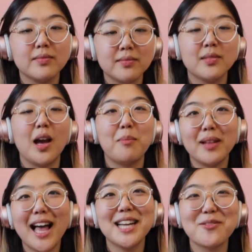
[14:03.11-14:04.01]
Mm-hmm.
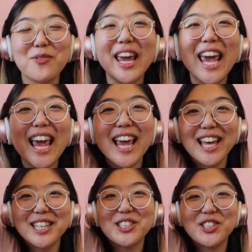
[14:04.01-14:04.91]
Apply to
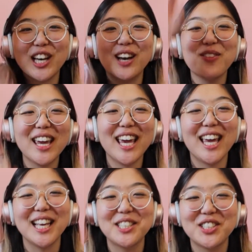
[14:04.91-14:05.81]
reach.
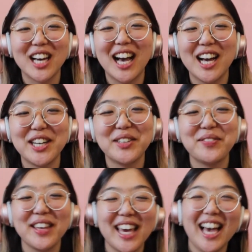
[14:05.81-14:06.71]

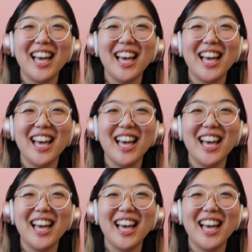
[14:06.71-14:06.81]
Yeah.